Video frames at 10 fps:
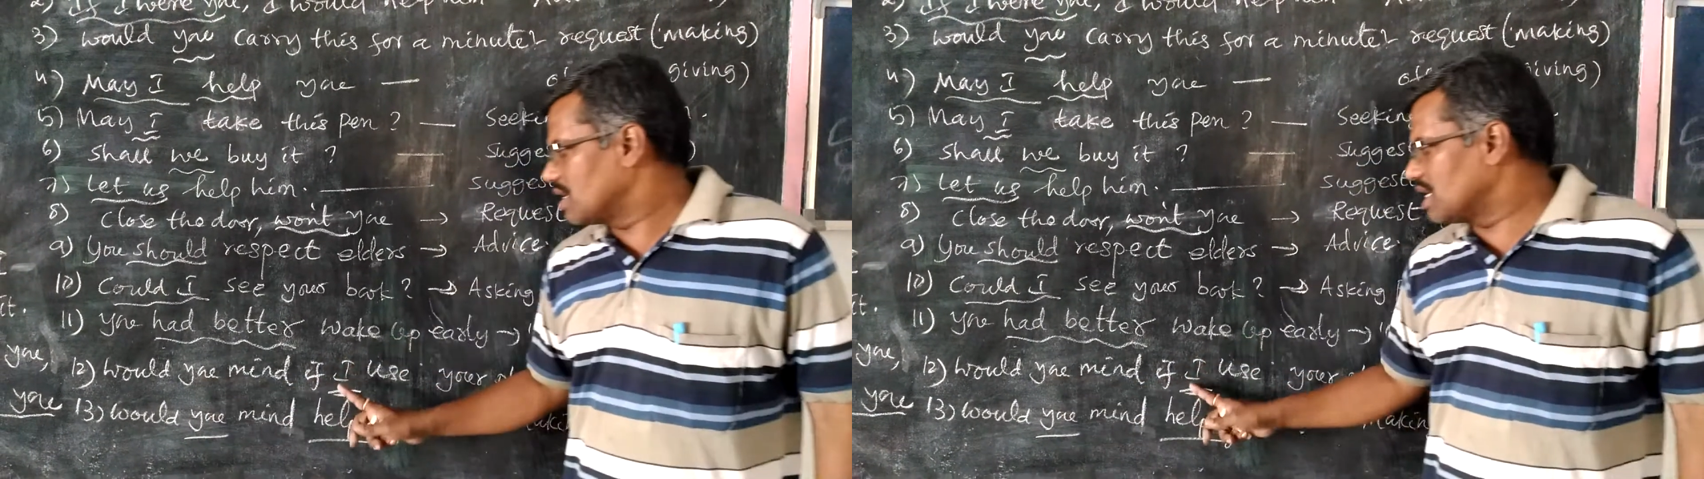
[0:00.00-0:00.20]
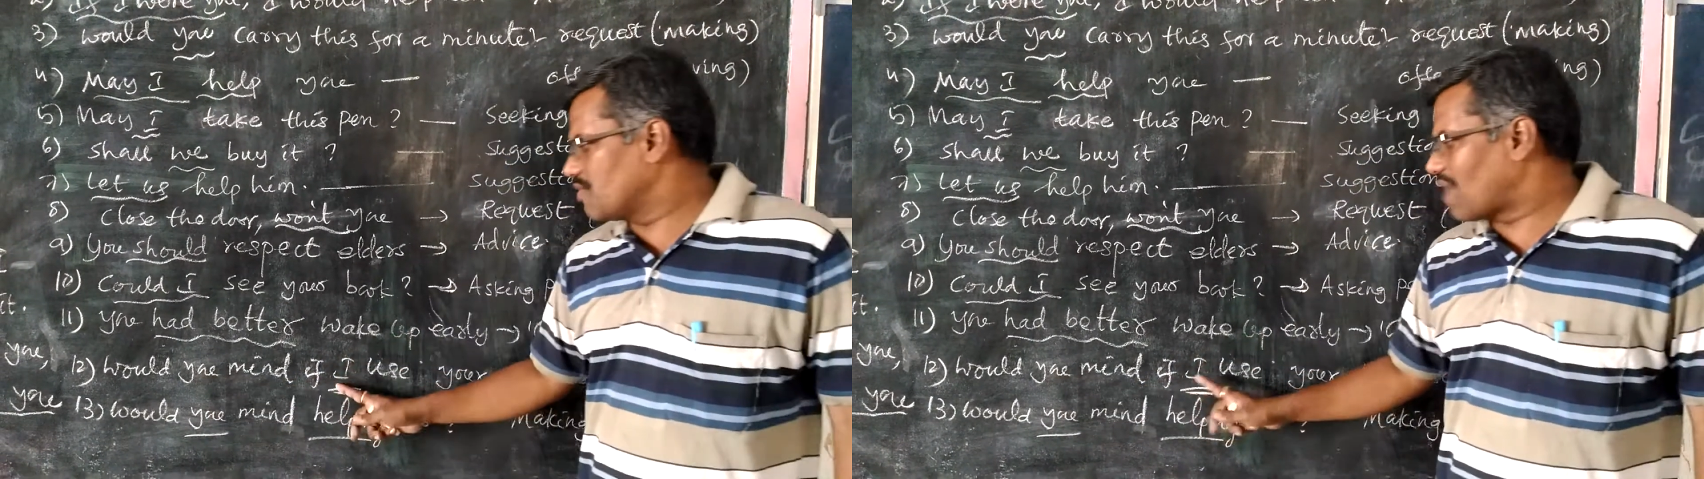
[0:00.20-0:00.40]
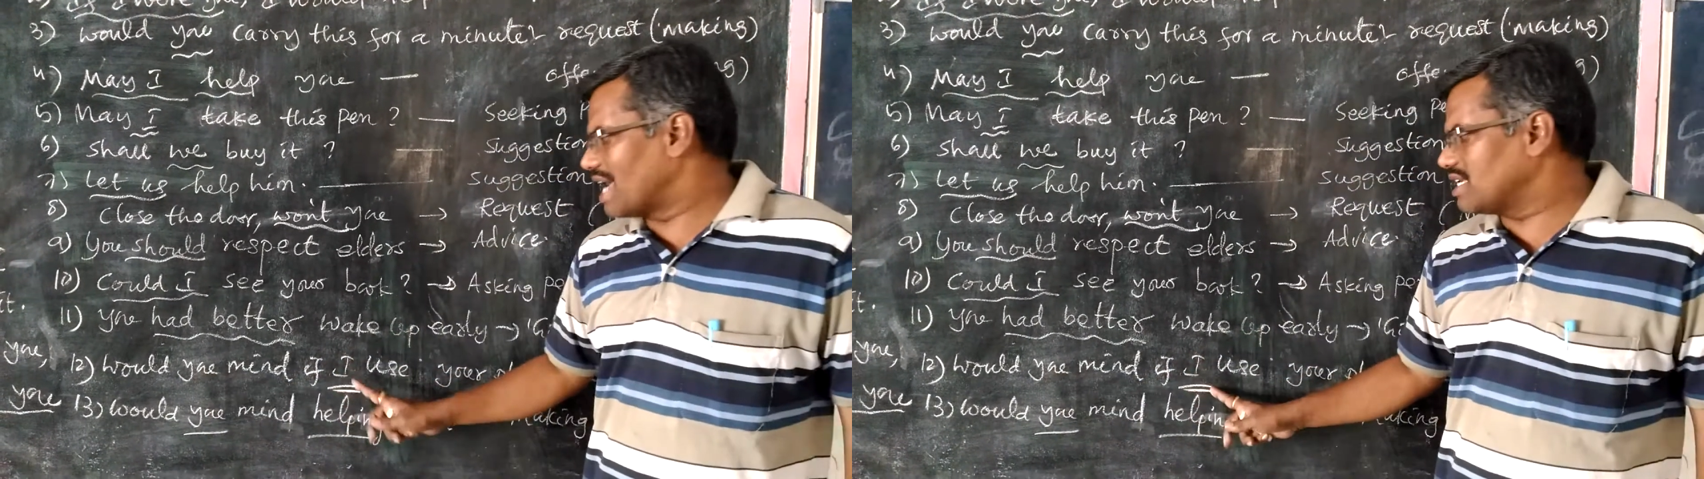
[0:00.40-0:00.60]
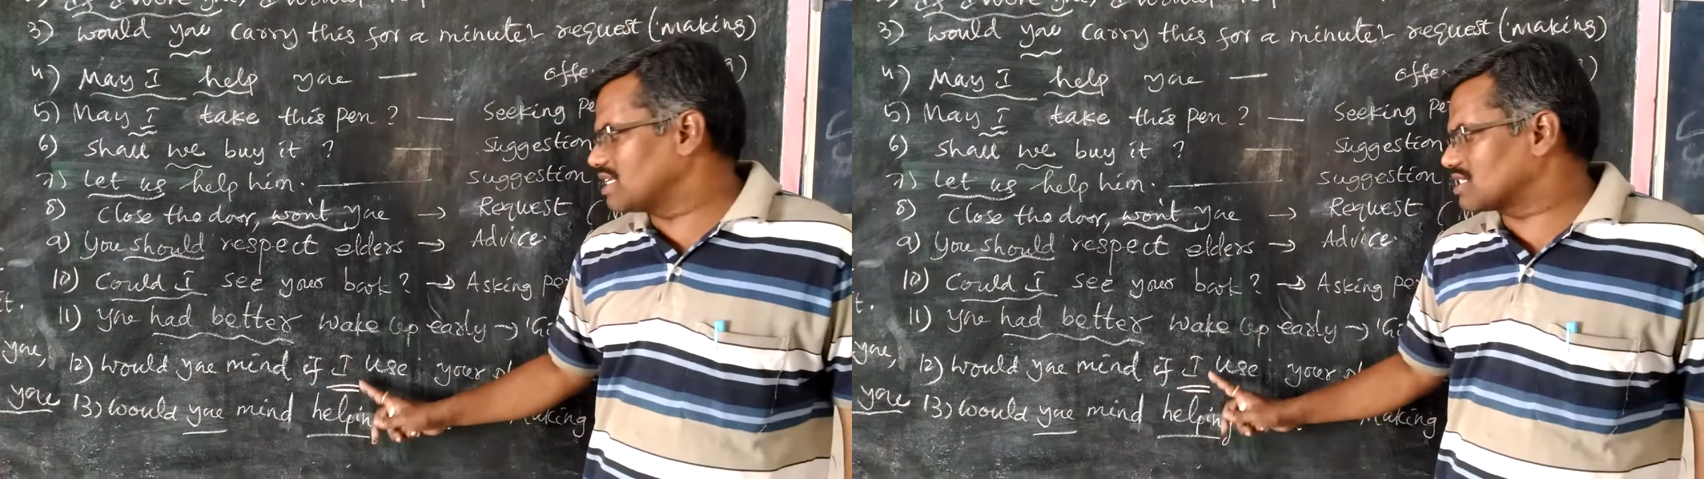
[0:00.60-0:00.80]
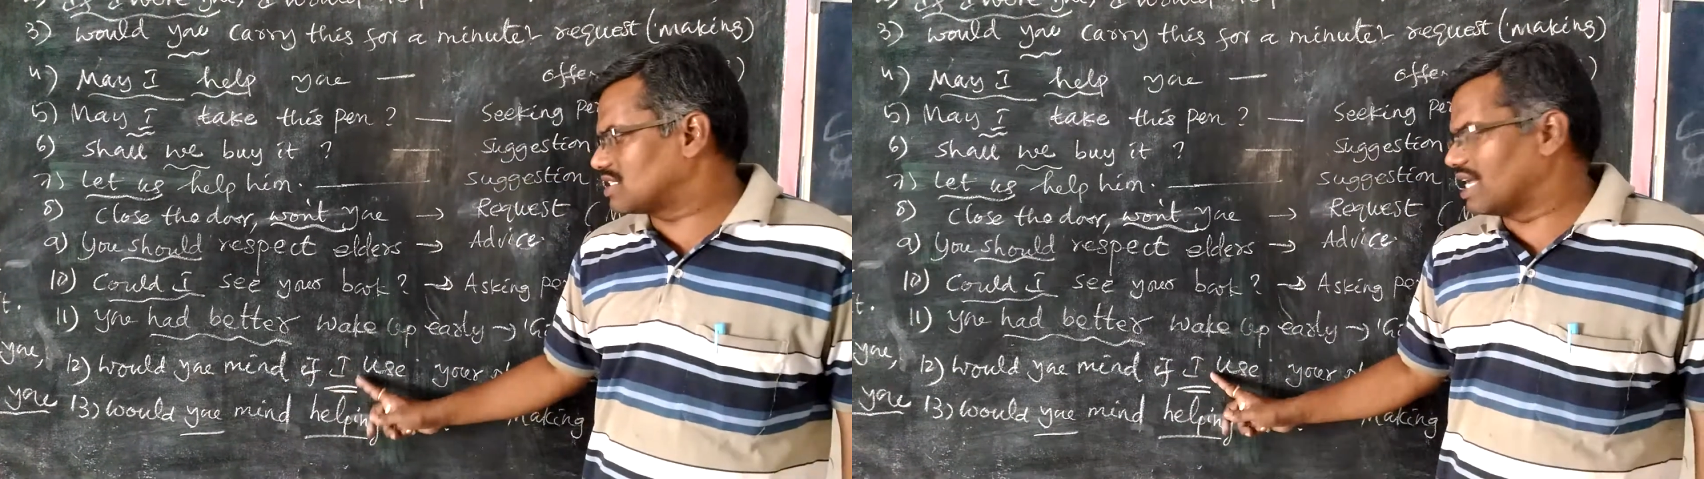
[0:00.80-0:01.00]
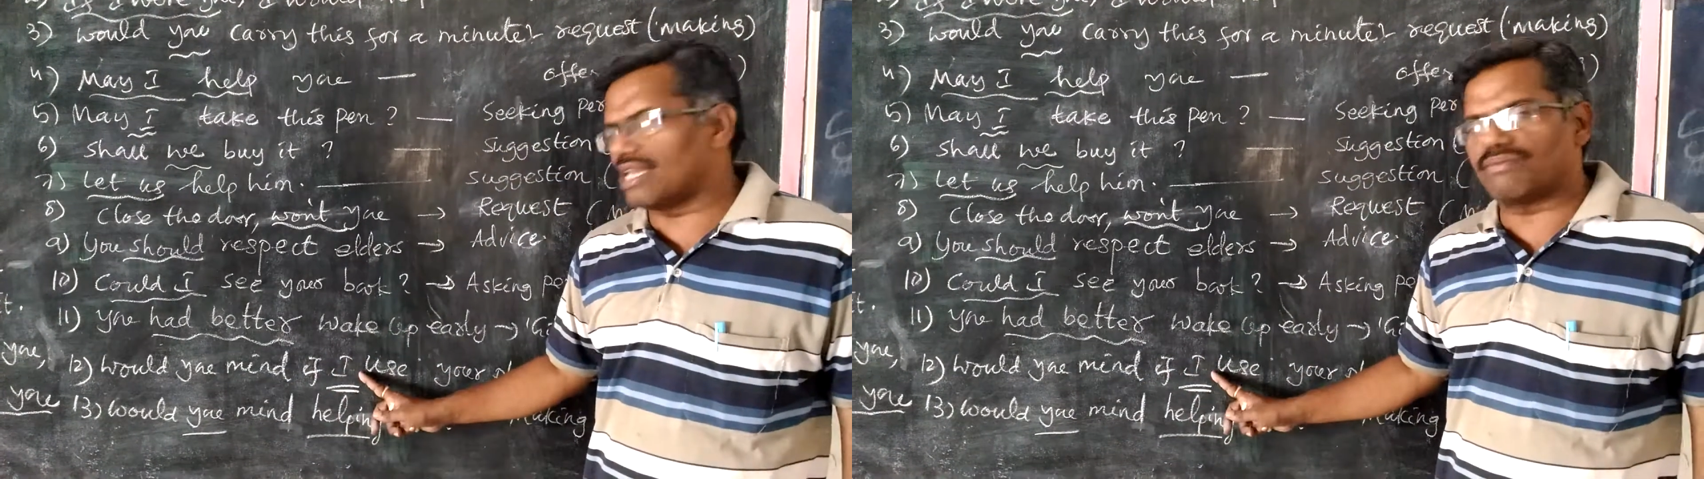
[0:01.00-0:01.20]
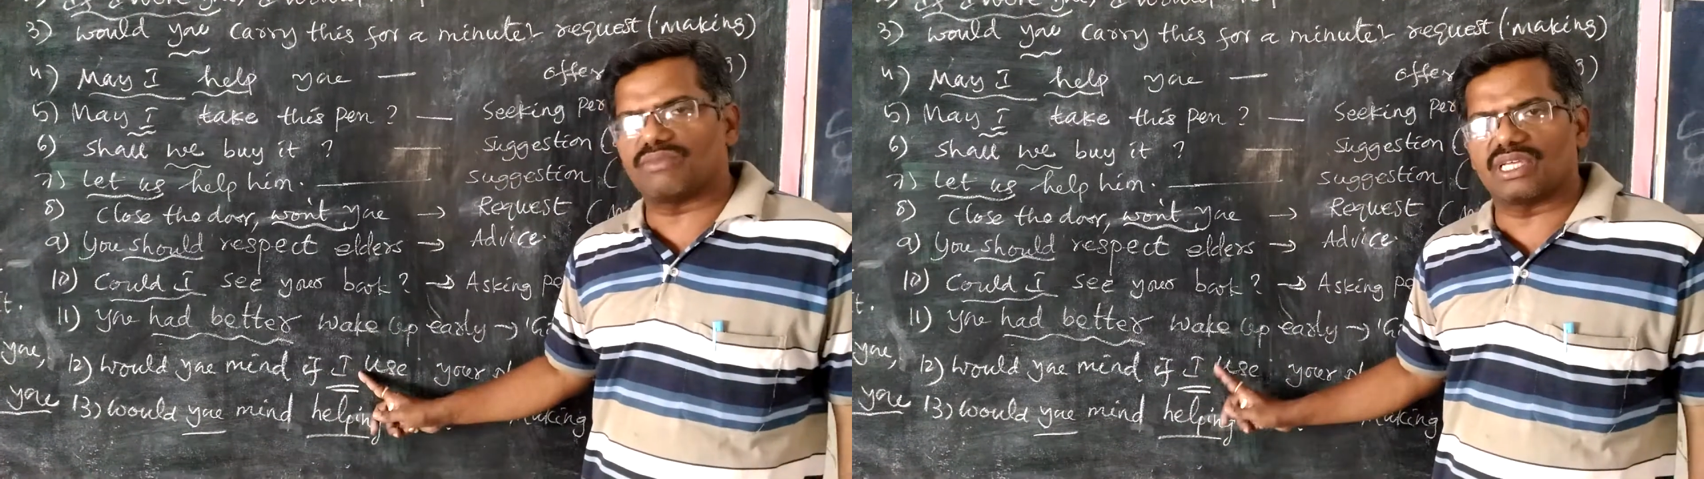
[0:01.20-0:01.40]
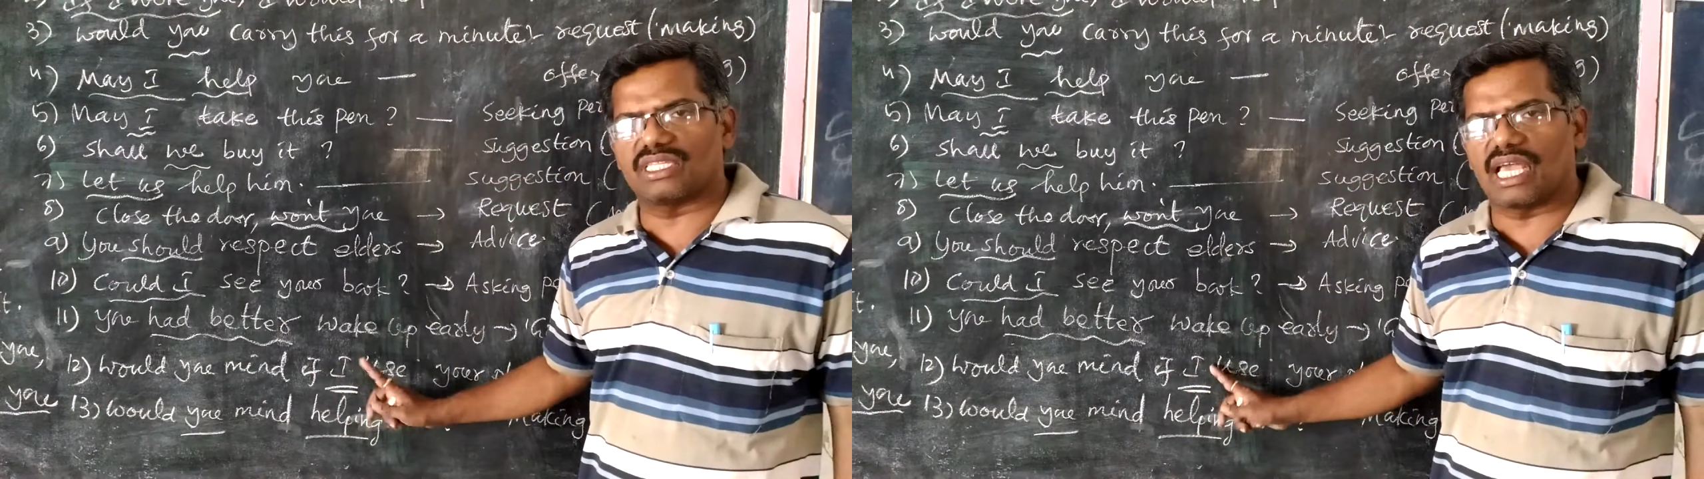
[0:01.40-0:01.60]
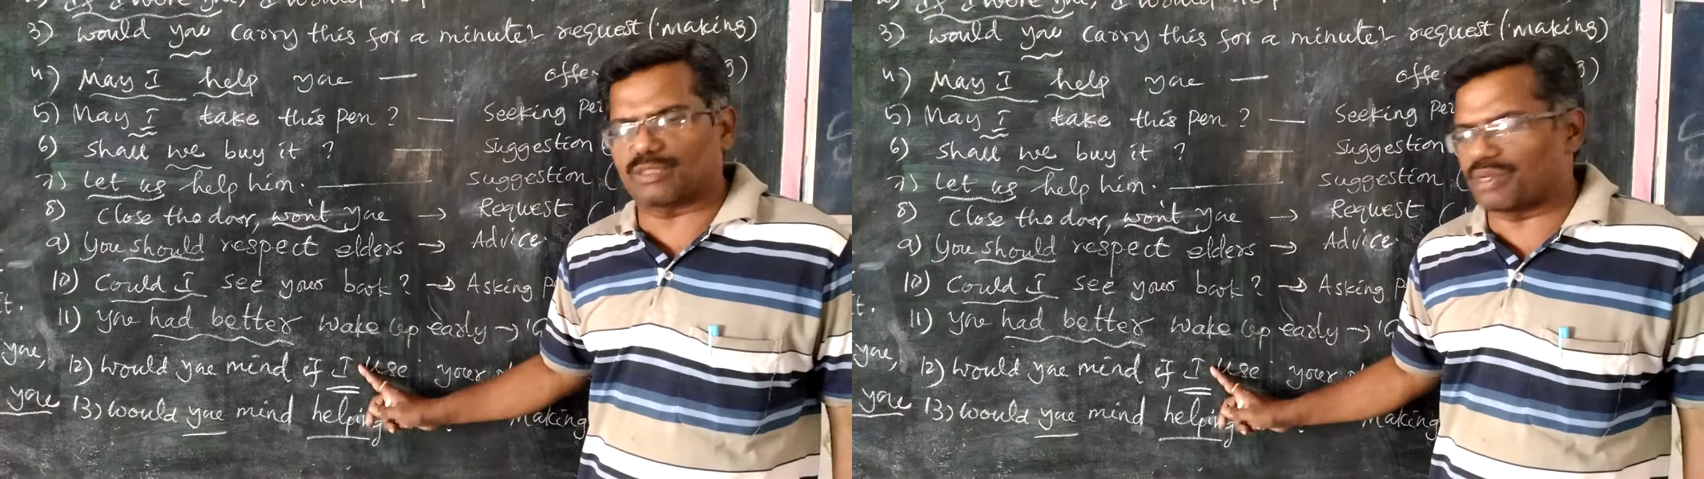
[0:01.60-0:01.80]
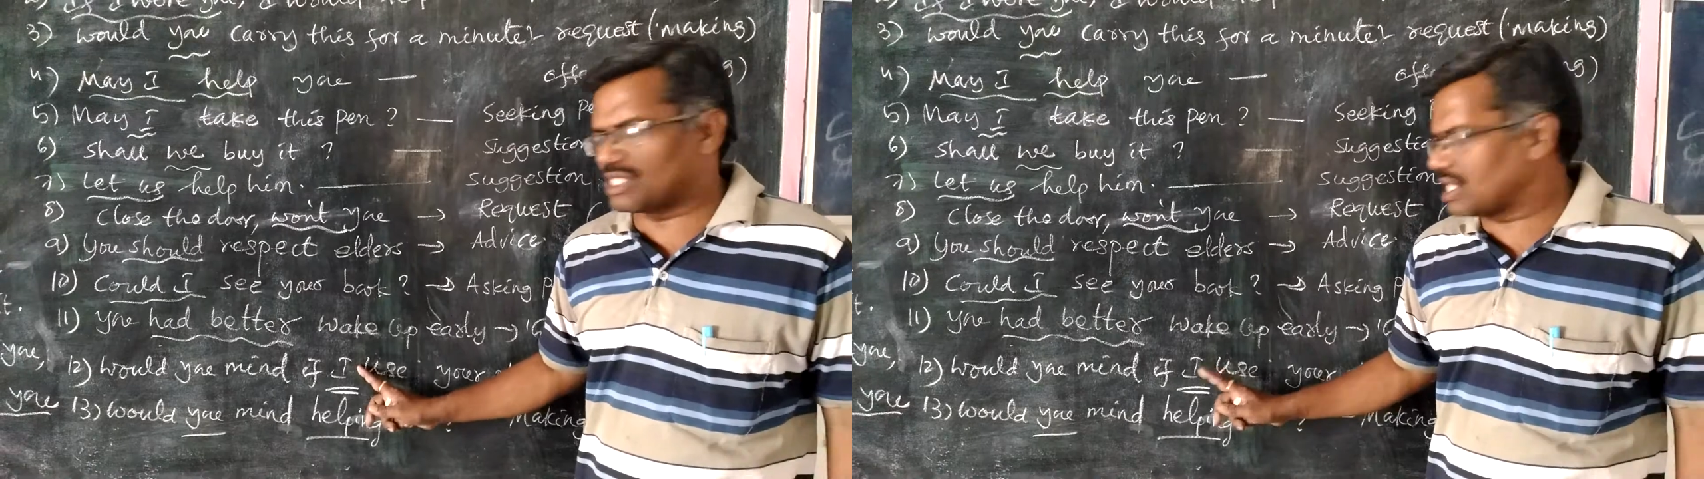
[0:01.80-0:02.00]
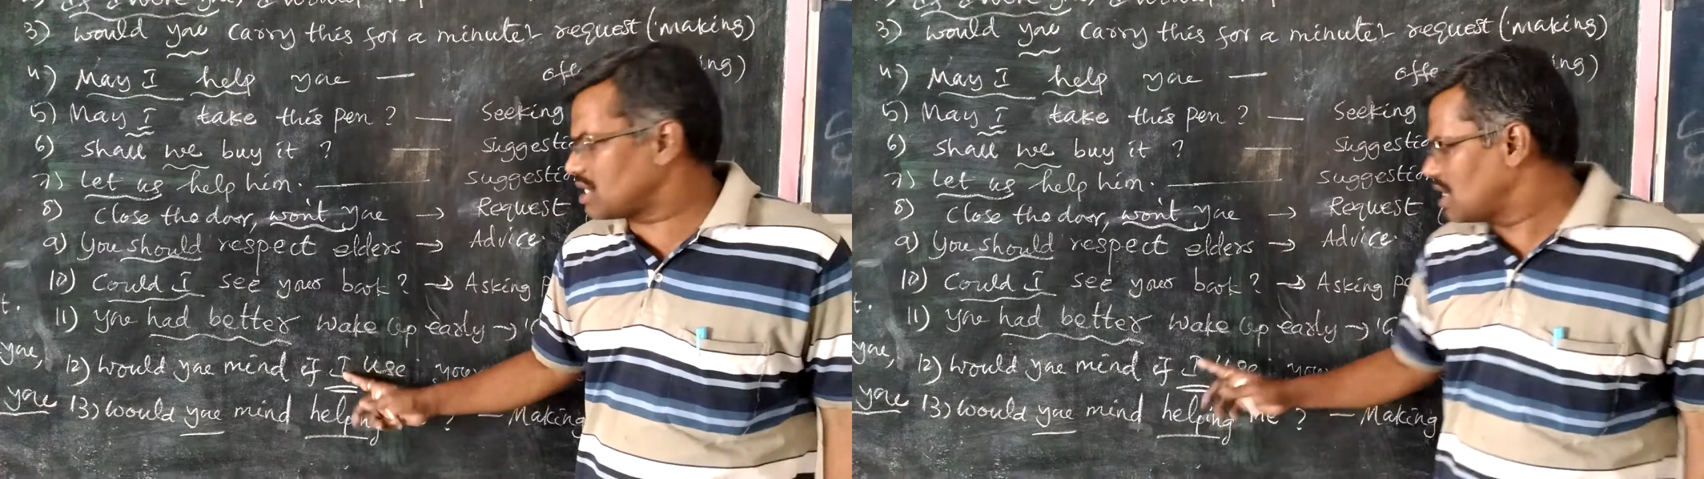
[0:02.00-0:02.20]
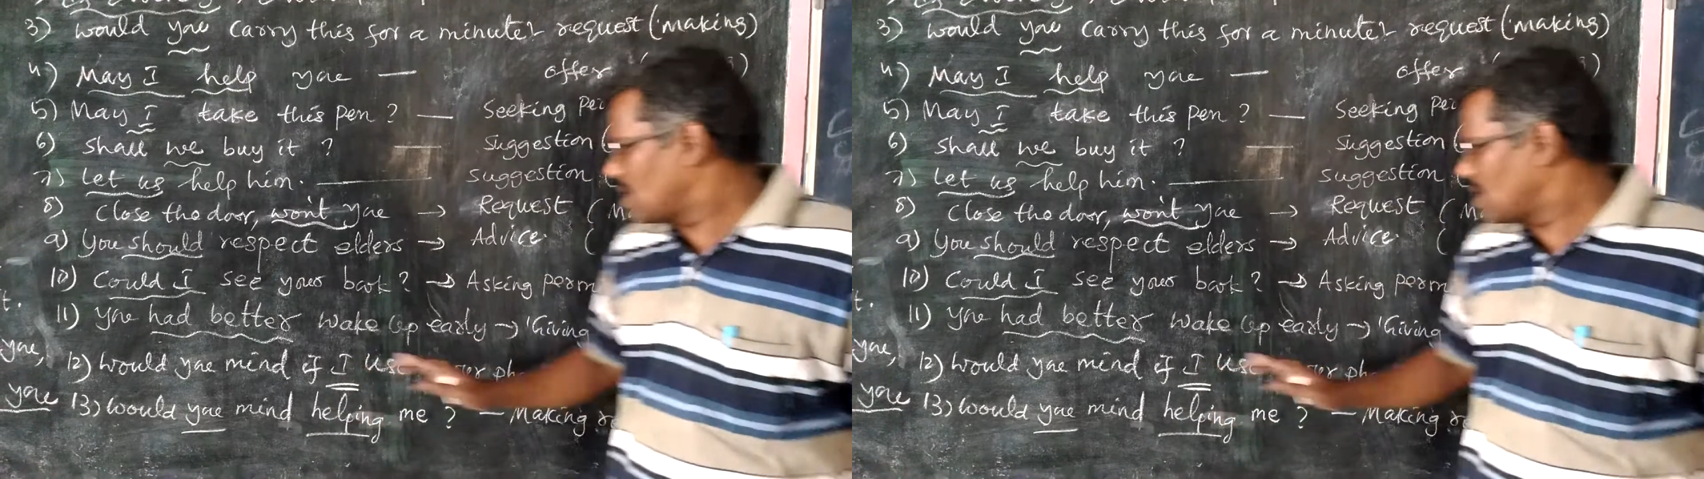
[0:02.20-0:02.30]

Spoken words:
if I is there in the expression,